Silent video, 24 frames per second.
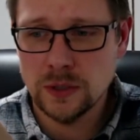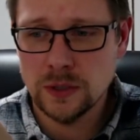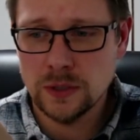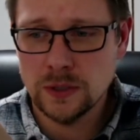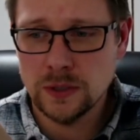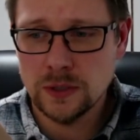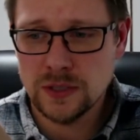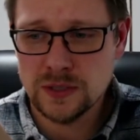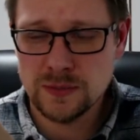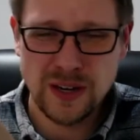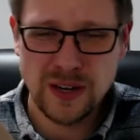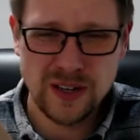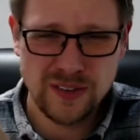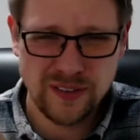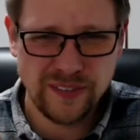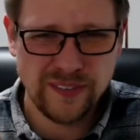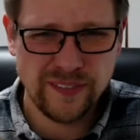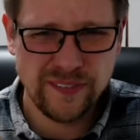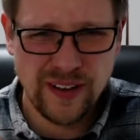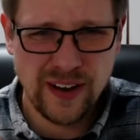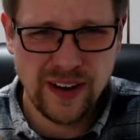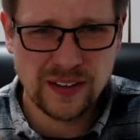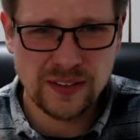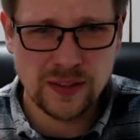As a matter of
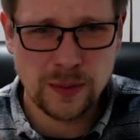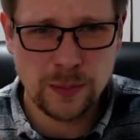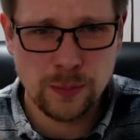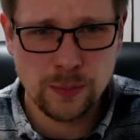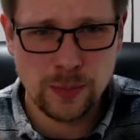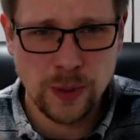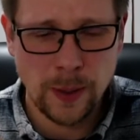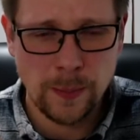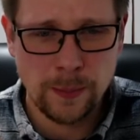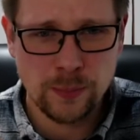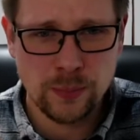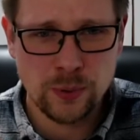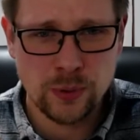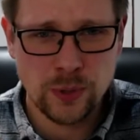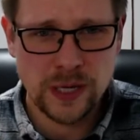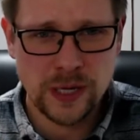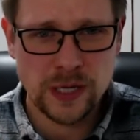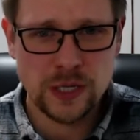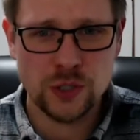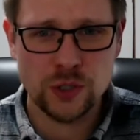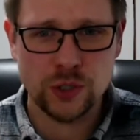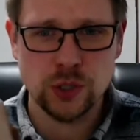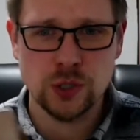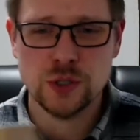fact, I'm pretty
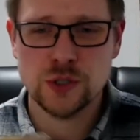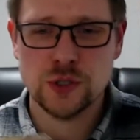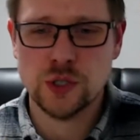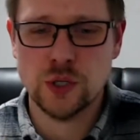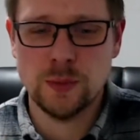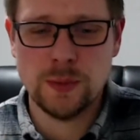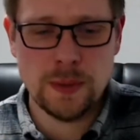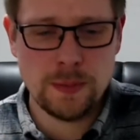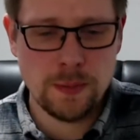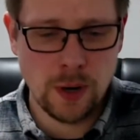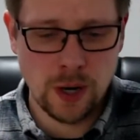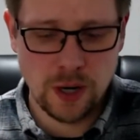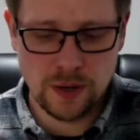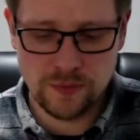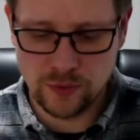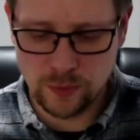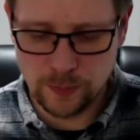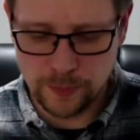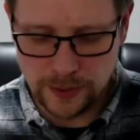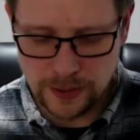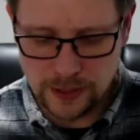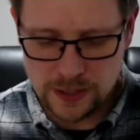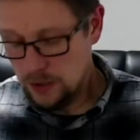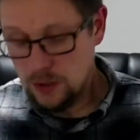sure it's going to be Marvel
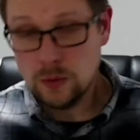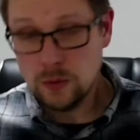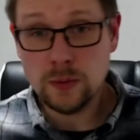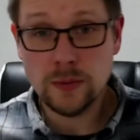based.